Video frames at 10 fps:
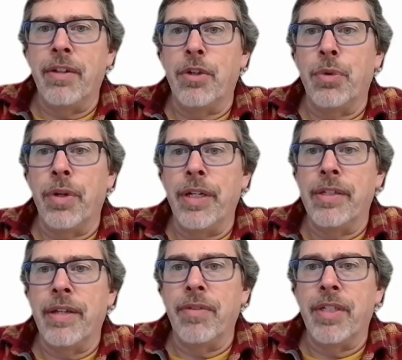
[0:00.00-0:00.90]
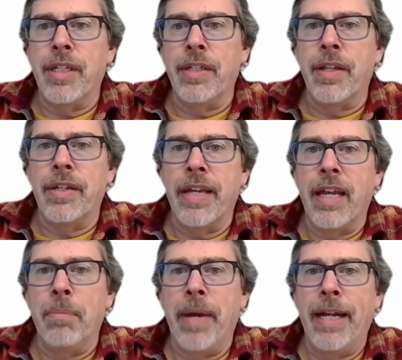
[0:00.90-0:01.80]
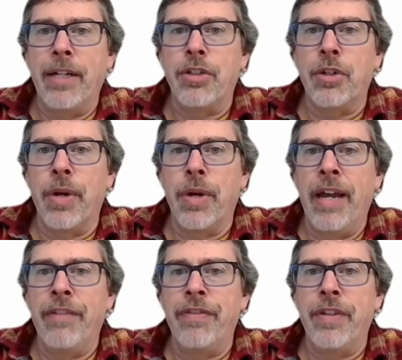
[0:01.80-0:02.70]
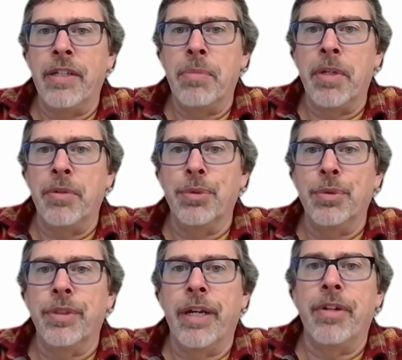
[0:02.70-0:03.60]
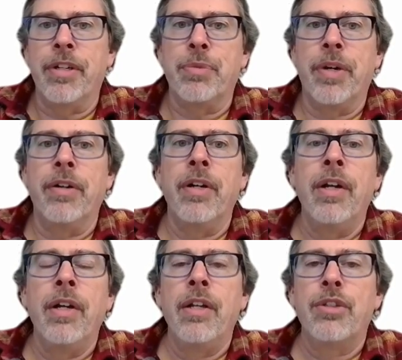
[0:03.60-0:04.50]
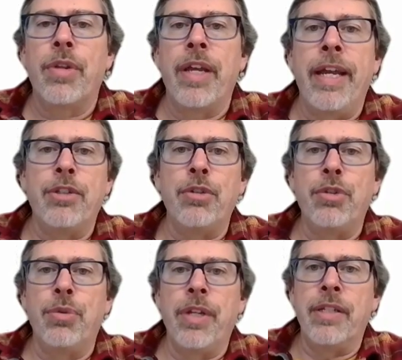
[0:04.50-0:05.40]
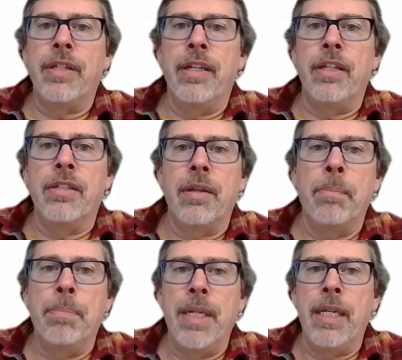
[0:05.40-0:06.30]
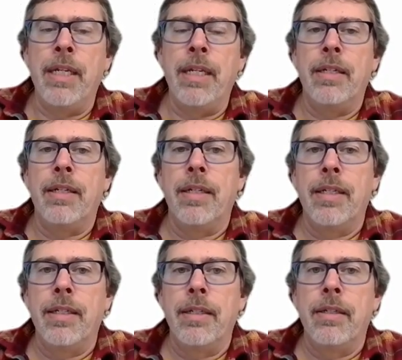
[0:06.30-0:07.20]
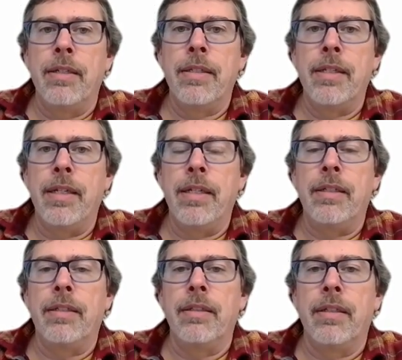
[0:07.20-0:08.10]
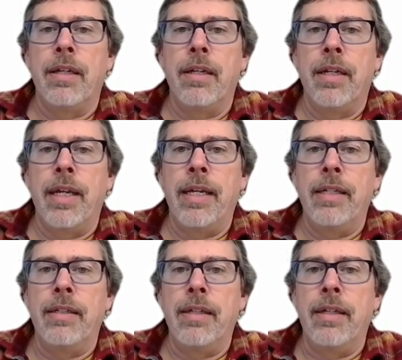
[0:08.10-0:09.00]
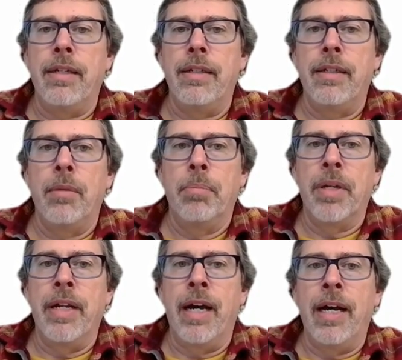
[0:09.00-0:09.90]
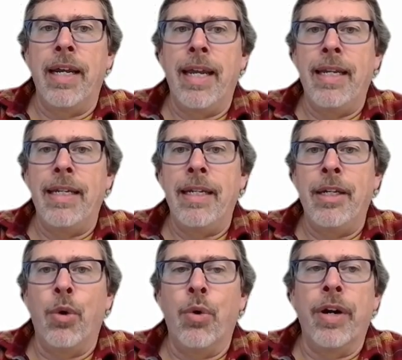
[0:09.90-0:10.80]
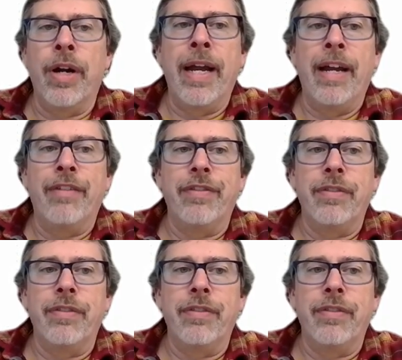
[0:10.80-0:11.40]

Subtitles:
to the 20 and 17 to the 10 match. So F has been ruled out as well. So the answer to this is B, C, and D, but not A, E, or F.